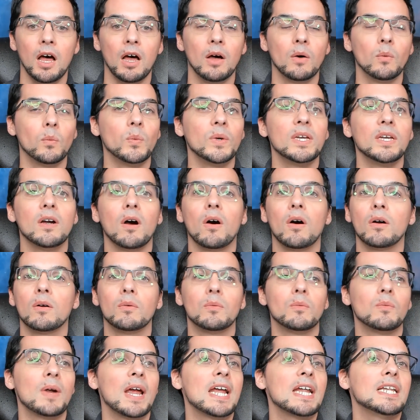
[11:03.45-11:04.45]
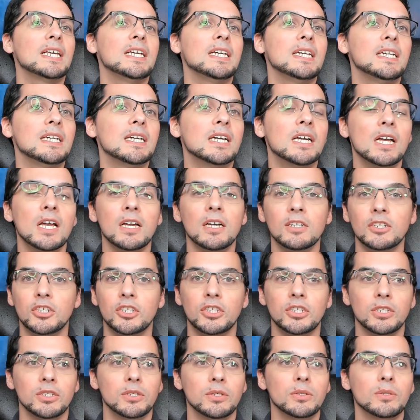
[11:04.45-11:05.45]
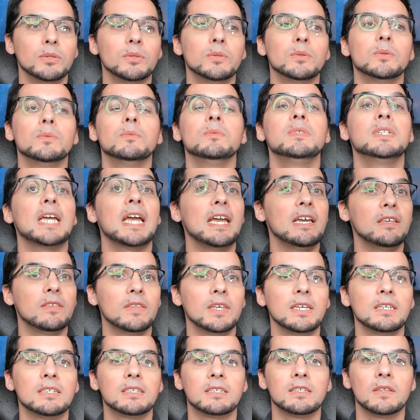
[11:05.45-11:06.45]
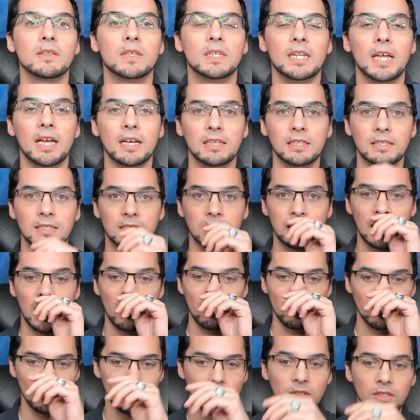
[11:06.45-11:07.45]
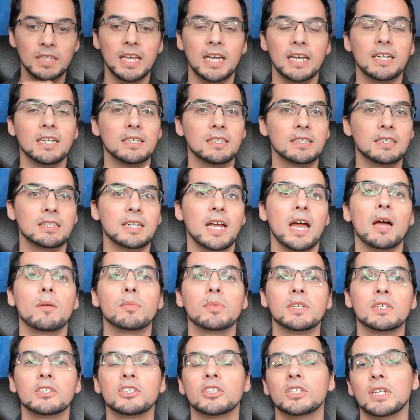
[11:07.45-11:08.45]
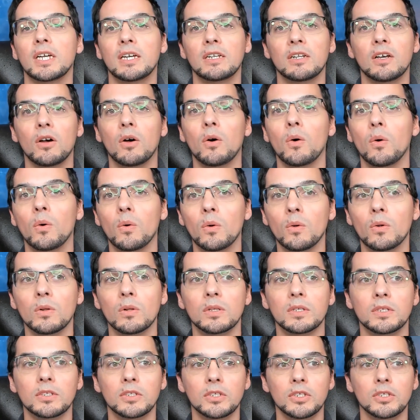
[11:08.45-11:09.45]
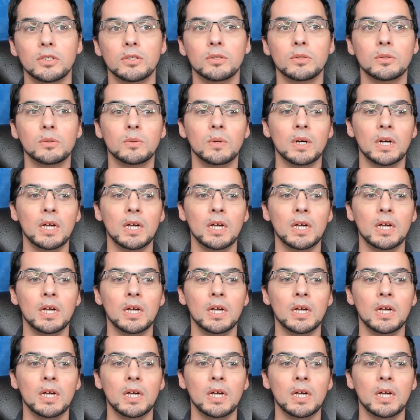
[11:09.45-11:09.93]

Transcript: We are ready to take things to the next level, get established in a whole new